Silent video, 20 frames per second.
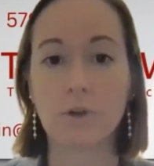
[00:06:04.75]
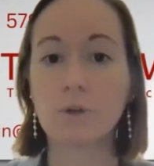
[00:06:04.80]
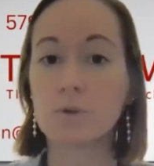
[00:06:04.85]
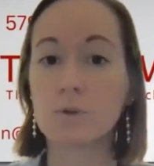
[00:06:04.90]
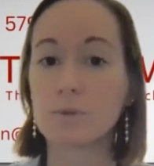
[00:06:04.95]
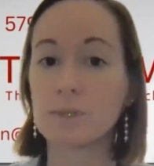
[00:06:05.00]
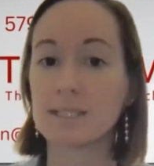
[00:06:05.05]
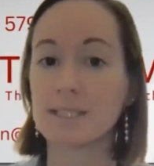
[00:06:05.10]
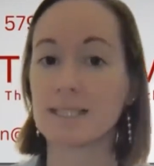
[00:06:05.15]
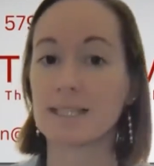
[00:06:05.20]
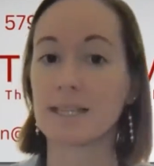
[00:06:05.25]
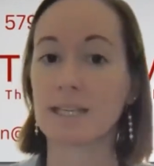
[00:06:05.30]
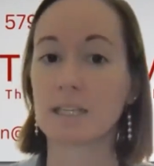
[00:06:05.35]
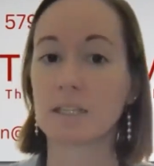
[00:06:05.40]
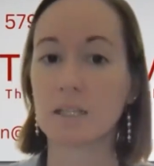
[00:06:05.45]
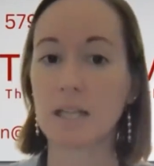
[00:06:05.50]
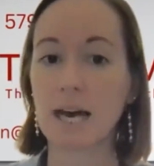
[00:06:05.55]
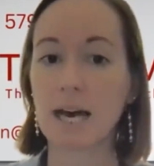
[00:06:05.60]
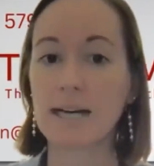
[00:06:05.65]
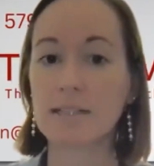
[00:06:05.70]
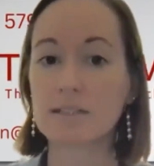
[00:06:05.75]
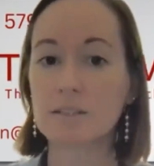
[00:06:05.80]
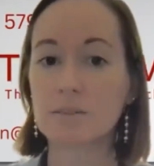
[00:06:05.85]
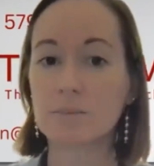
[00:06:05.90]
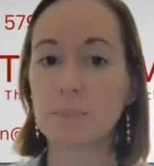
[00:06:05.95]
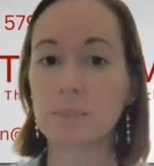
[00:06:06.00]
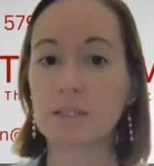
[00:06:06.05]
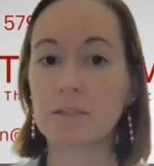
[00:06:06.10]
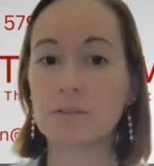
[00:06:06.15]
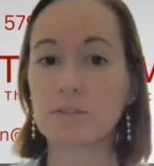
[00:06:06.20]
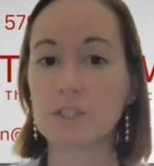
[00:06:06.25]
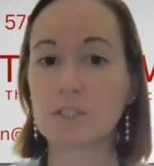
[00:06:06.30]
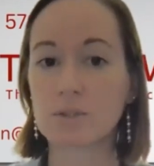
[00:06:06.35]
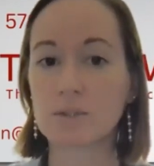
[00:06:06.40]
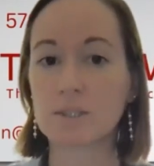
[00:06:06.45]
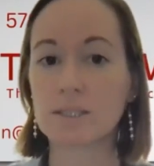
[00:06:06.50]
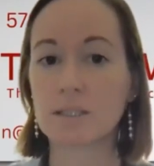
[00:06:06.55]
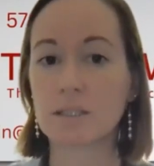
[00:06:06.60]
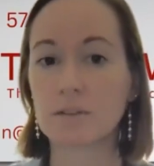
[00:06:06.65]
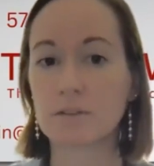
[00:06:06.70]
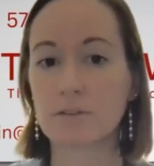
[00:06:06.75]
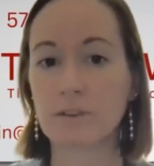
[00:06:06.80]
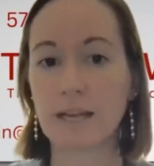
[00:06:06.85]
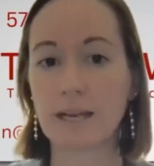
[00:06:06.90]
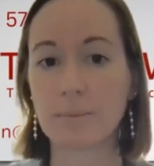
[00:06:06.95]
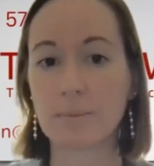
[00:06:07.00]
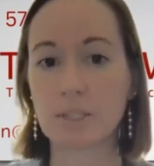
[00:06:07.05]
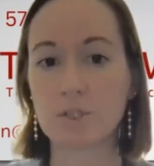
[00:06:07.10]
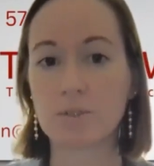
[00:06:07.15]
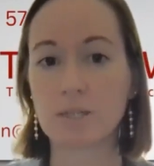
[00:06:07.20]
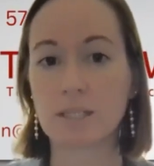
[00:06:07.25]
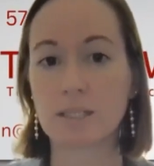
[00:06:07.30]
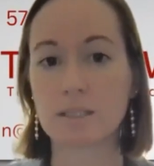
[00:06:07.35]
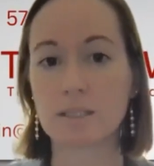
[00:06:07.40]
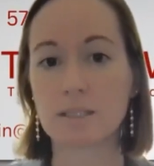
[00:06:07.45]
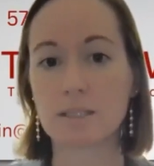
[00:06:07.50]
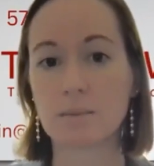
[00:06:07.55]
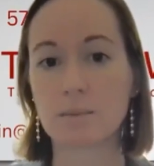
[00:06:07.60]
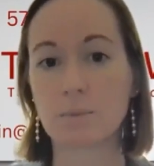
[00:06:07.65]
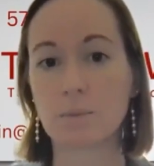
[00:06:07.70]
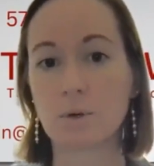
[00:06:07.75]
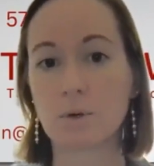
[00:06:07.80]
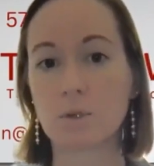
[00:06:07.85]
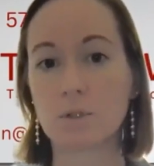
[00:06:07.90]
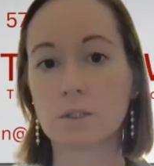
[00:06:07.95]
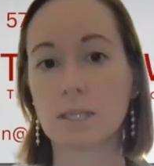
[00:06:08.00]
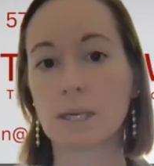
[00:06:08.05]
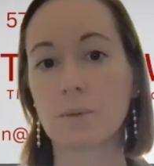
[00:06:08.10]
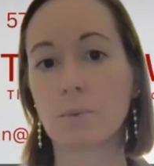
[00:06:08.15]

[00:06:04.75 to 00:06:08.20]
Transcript: who is in the class of beneficiaries in a family trust is important,